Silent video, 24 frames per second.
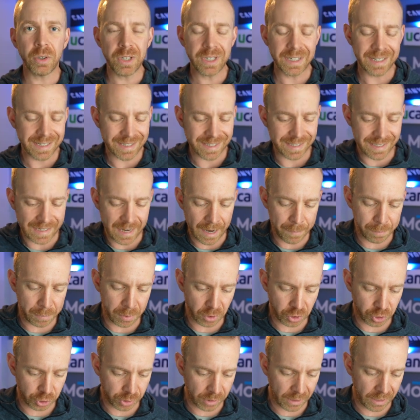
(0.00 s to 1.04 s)
you a
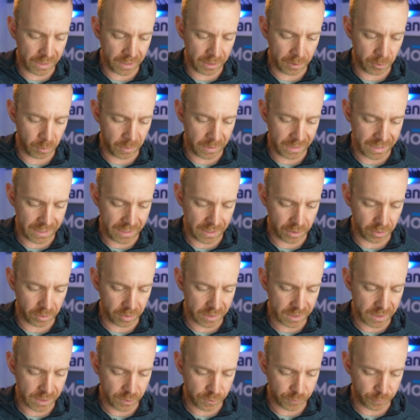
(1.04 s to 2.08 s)
sample training week here.
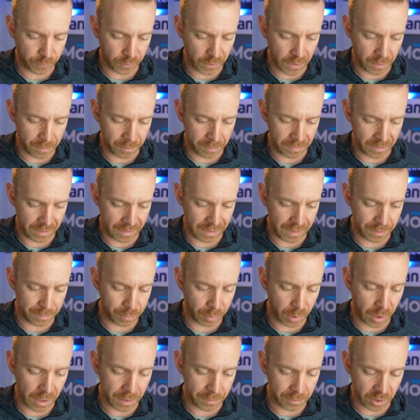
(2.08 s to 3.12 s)
This is from the
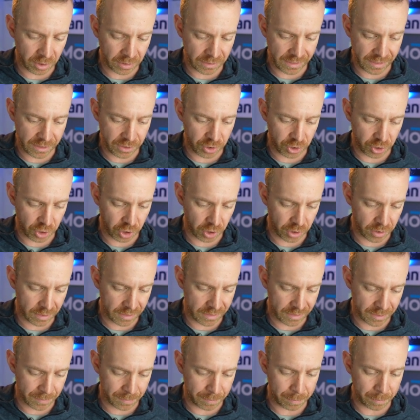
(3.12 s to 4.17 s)
Primal
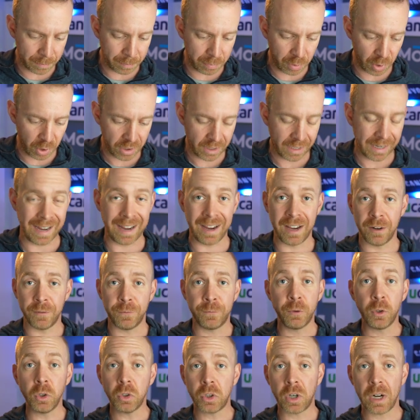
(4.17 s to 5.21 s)
Endurance book, and
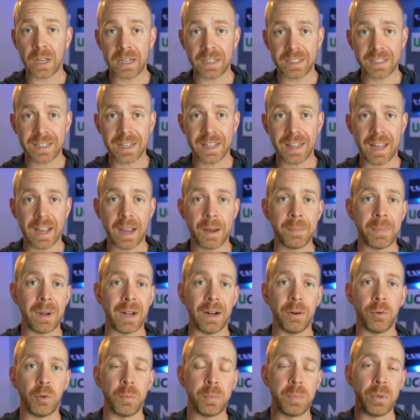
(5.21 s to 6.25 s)
full credit to them.
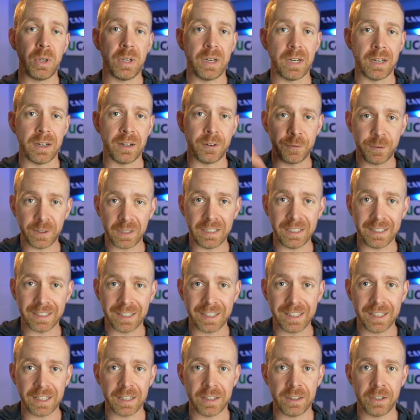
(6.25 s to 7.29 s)
I will put an affiliate
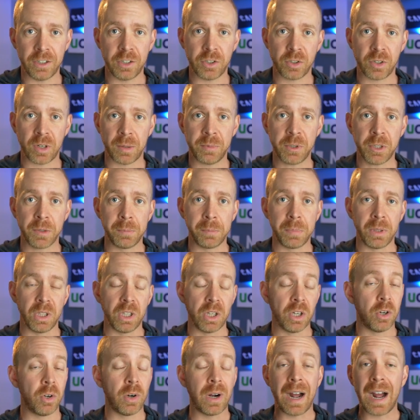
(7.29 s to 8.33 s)
link in the description
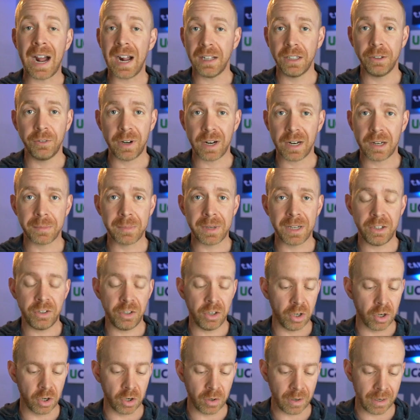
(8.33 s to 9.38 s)
below. Highly recommend
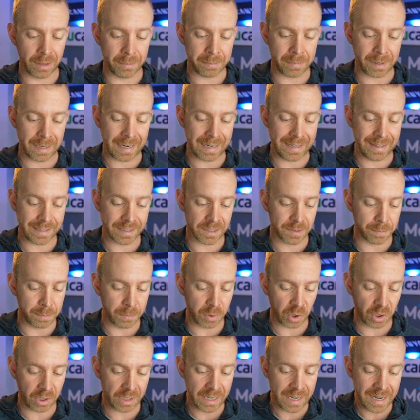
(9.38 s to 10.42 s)
you go and buy this
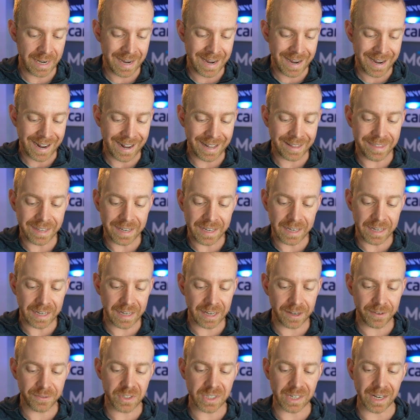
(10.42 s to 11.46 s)
book. I think it
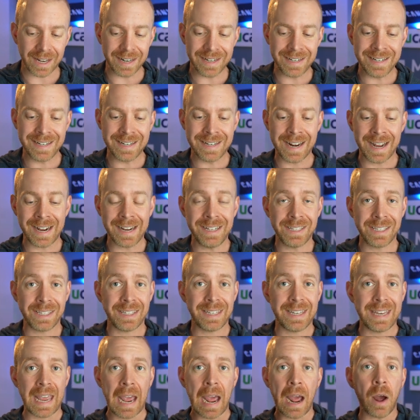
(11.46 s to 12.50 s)
gives a nice
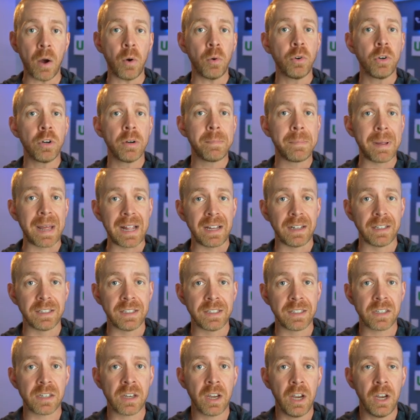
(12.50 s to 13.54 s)

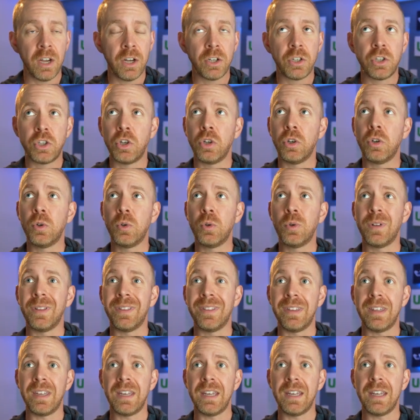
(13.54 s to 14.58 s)
counterbalance to
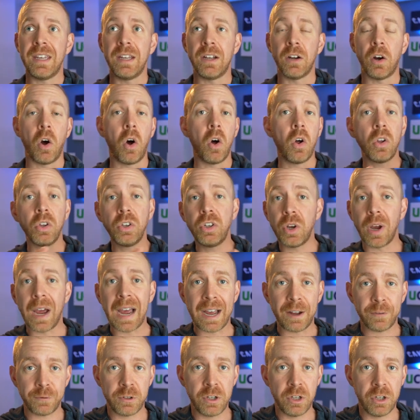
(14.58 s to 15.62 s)
the all you
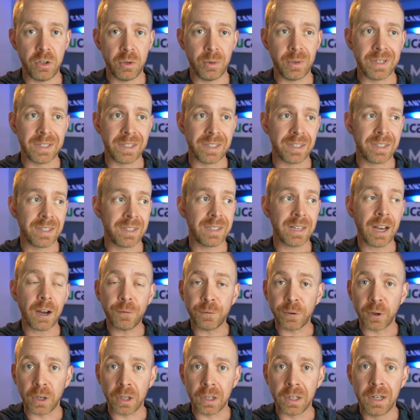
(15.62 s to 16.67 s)
have to do is
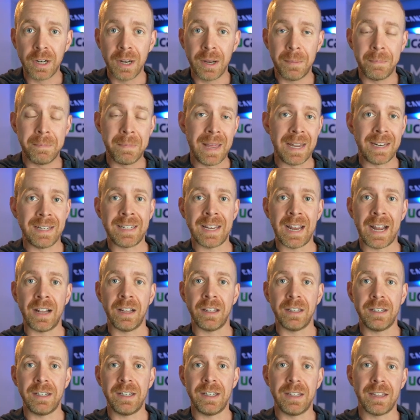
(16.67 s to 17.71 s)
suffer
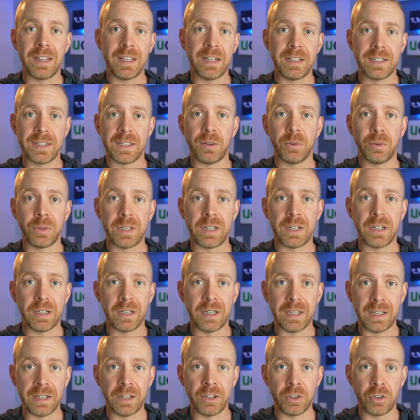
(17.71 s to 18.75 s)
mentality that is out there
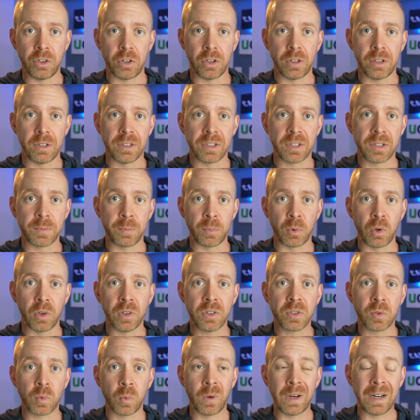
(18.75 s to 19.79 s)
in endurance
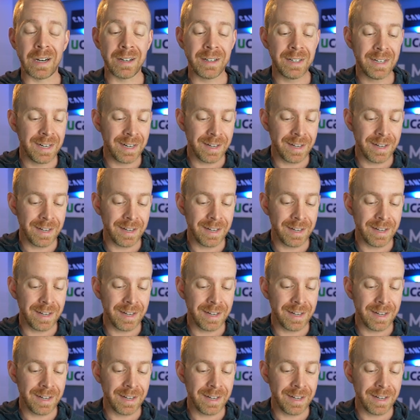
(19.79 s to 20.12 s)
sports, where